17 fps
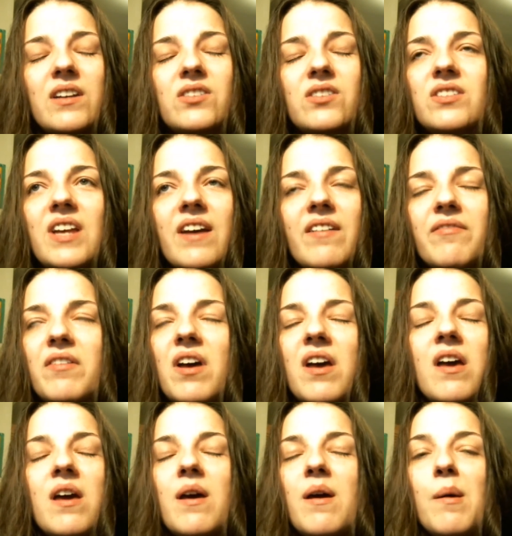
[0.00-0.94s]
I just have
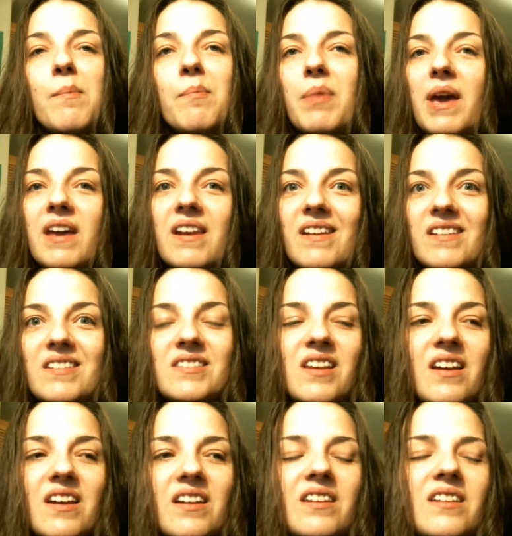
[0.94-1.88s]
bad
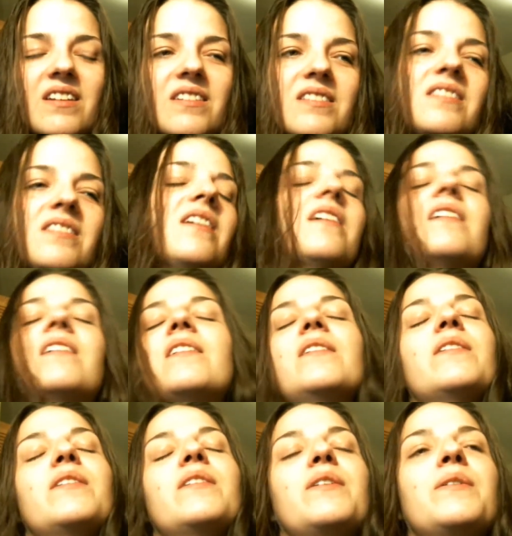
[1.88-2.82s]
anxieties, and